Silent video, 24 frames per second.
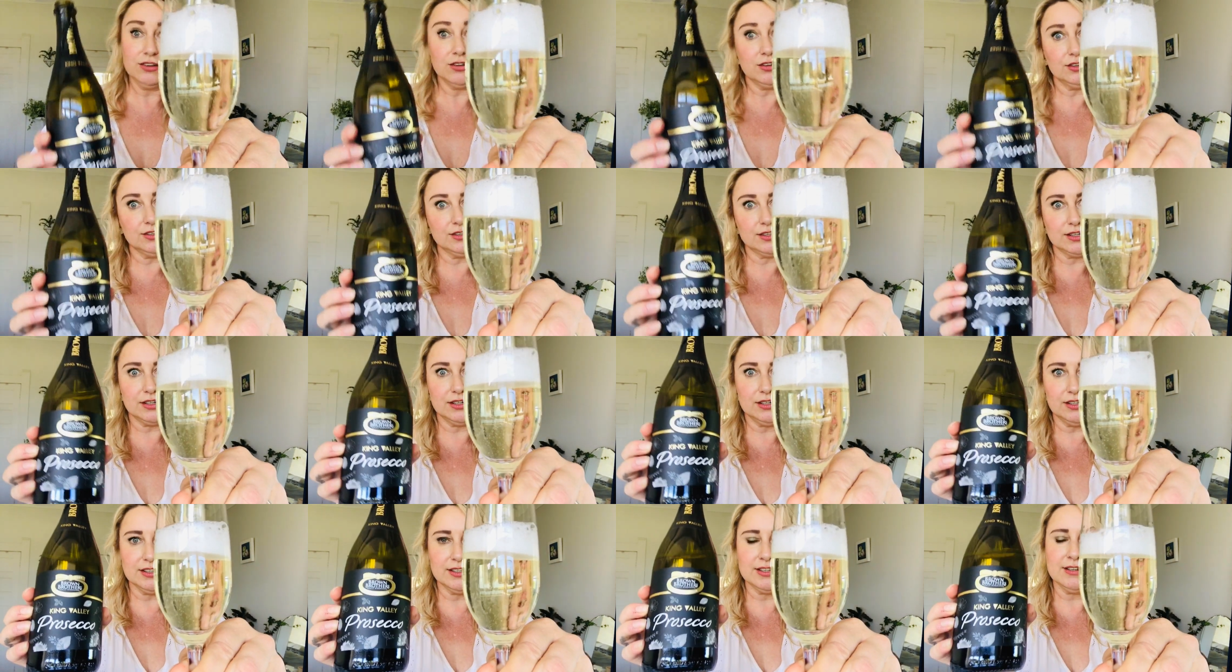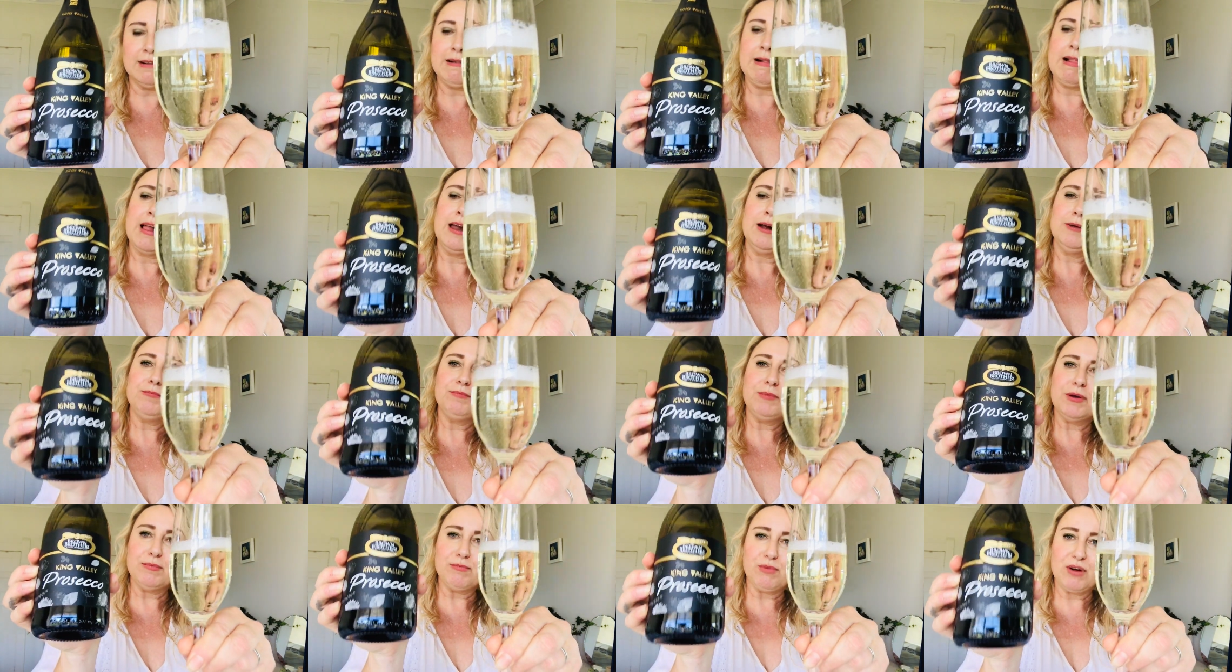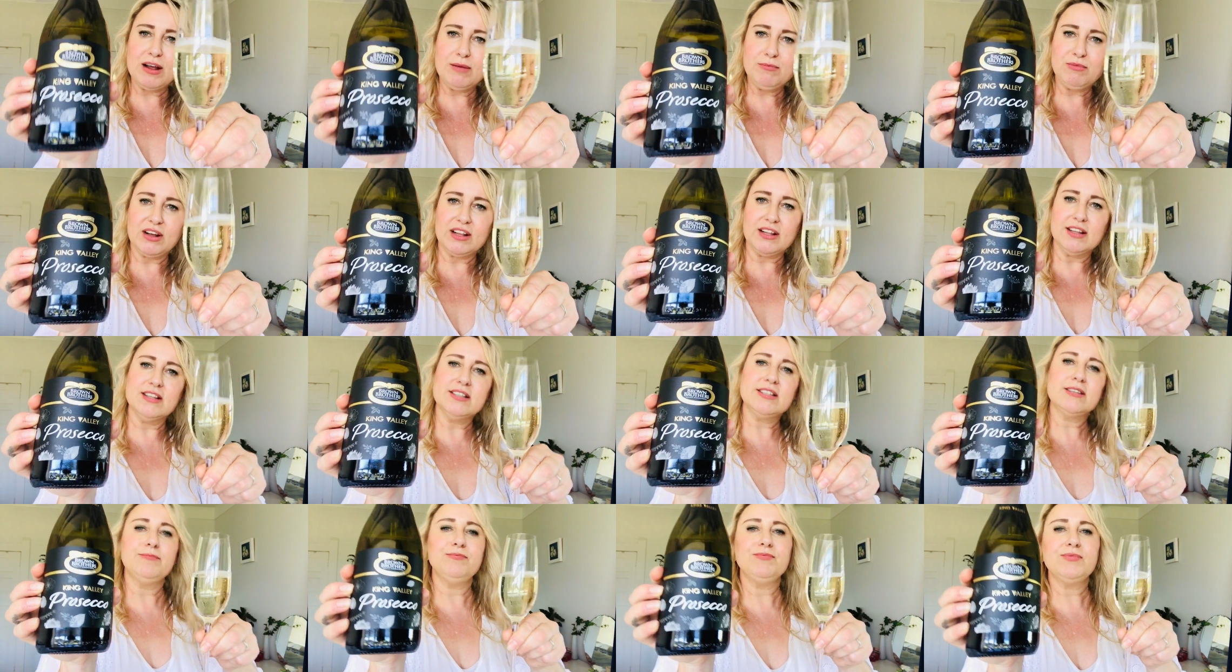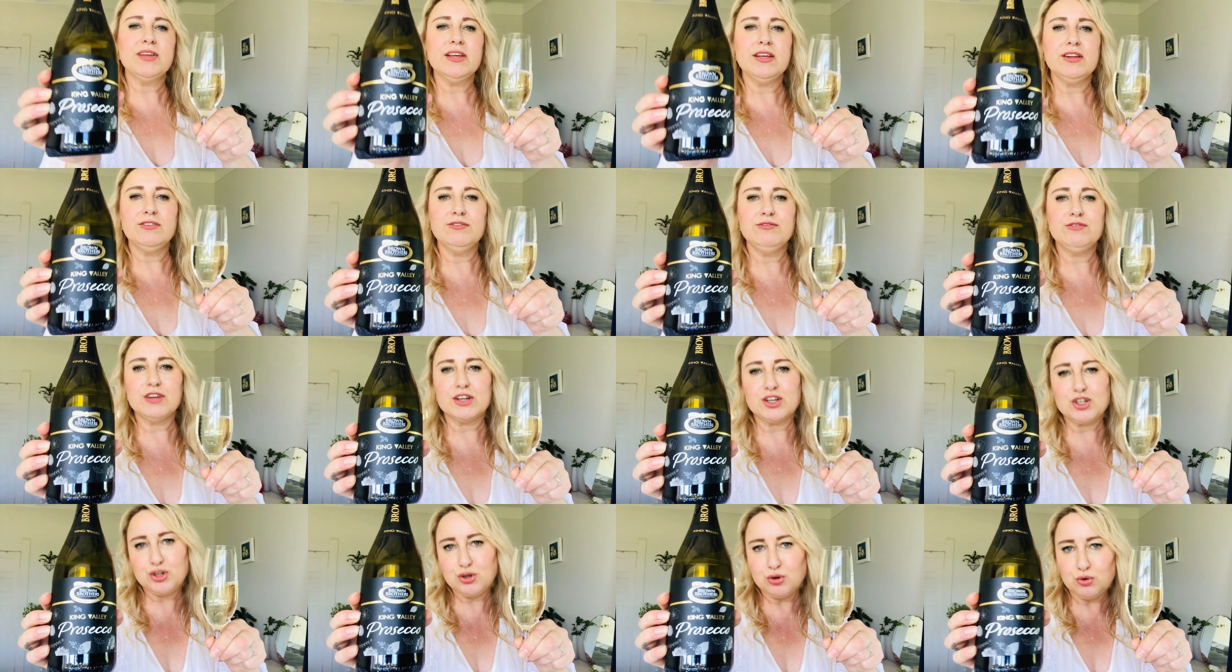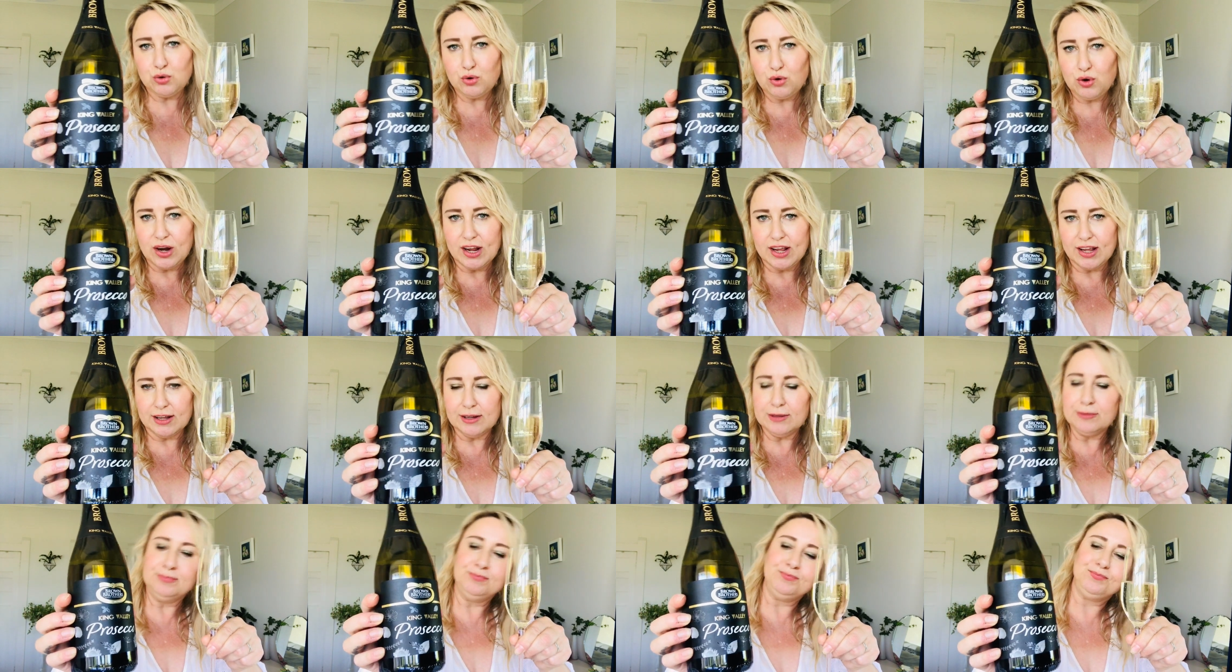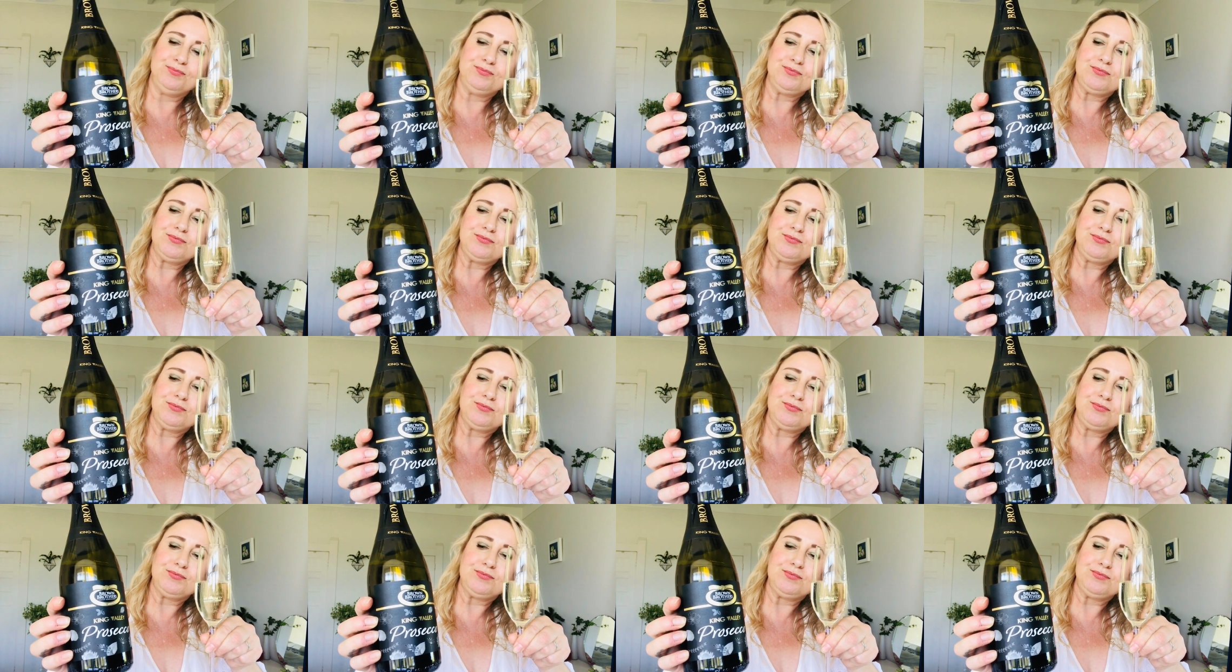because it is. But Brown Brothers in Victoria